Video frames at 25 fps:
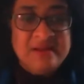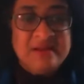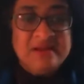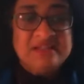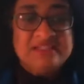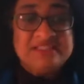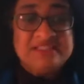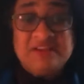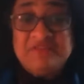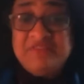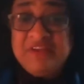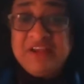
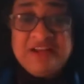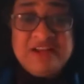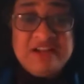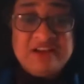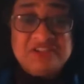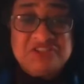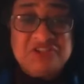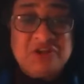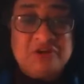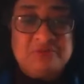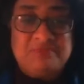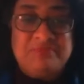Slovenia
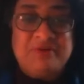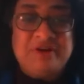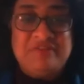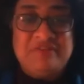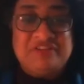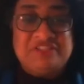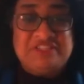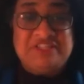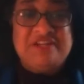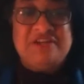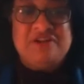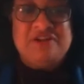is not
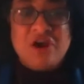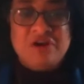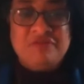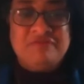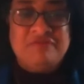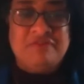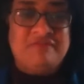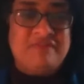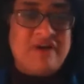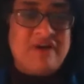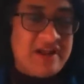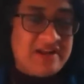previously known
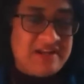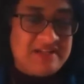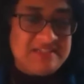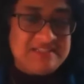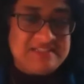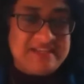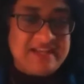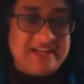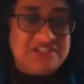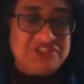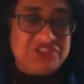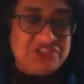for violence
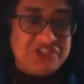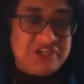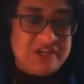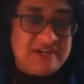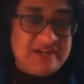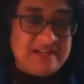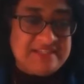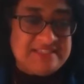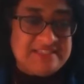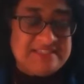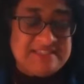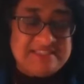against
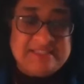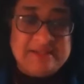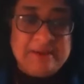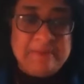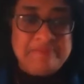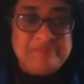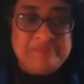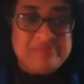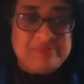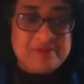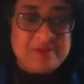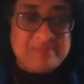journalists,
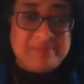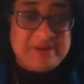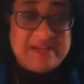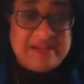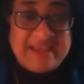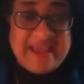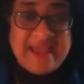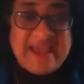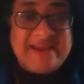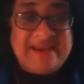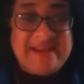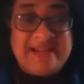but
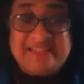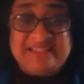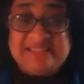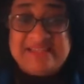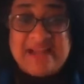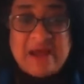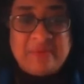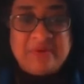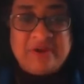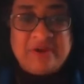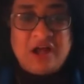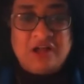again, it's
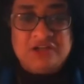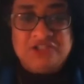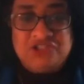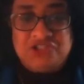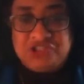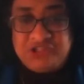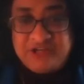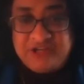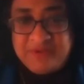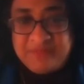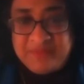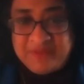now a
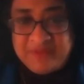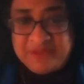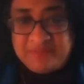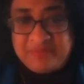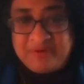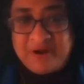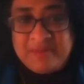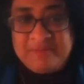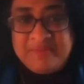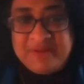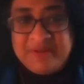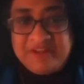country where the
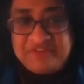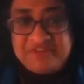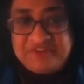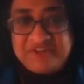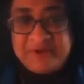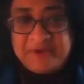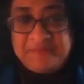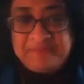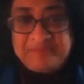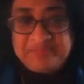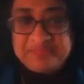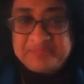Prime
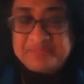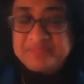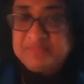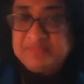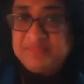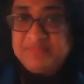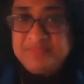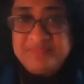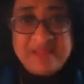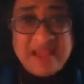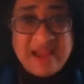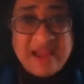Minister
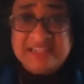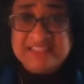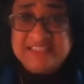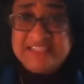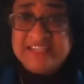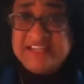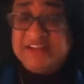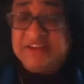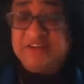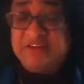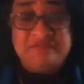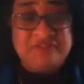and
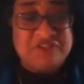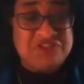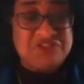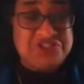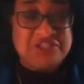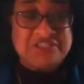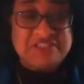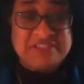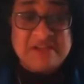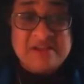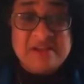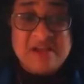senior
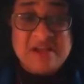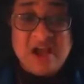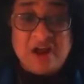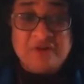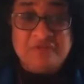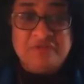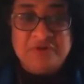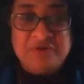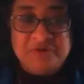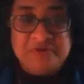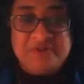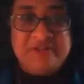officials
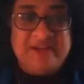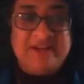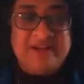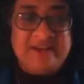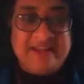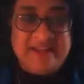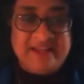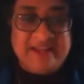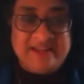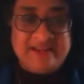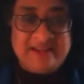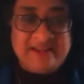are
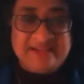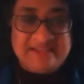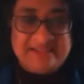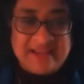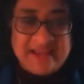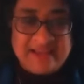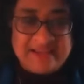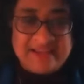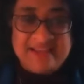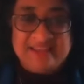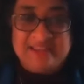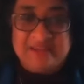routinely
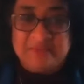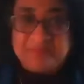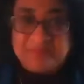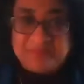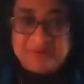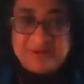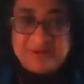attack the